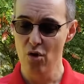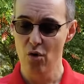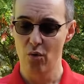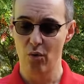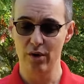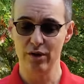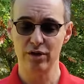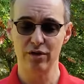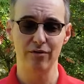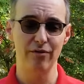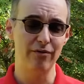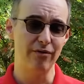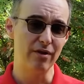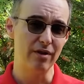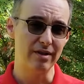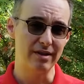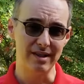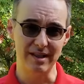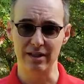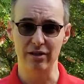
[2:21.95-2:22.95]
Once you've
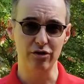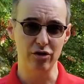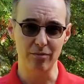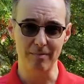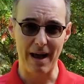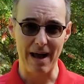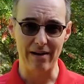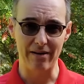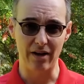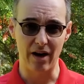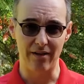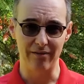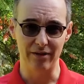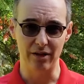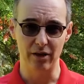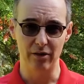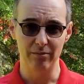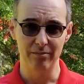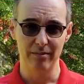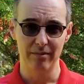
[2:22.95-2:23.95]
sealed your ballot
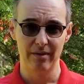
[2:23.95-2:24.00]
envelope,